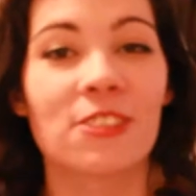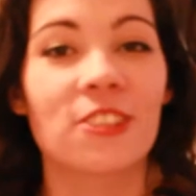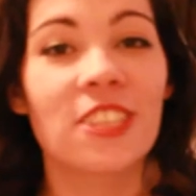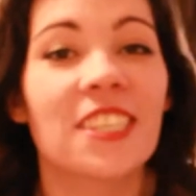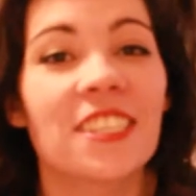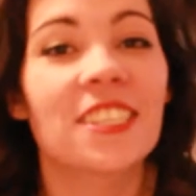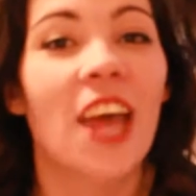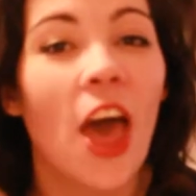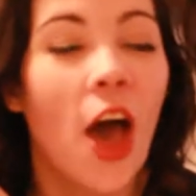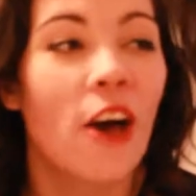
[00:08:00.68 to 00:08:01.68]
a list
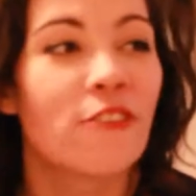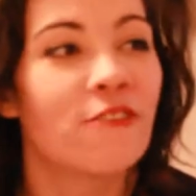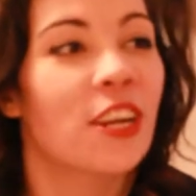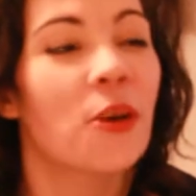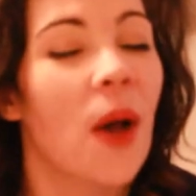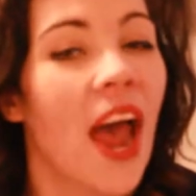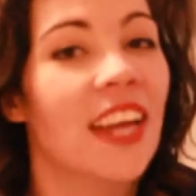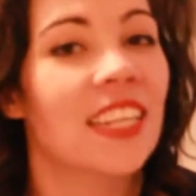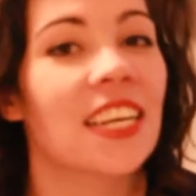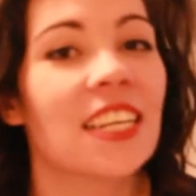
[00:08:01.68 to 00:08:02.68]
of video
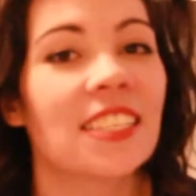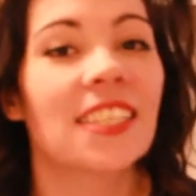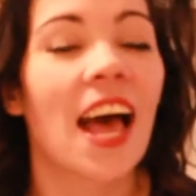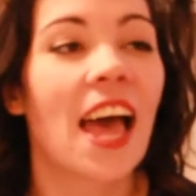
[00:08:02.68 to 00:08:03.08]
ideas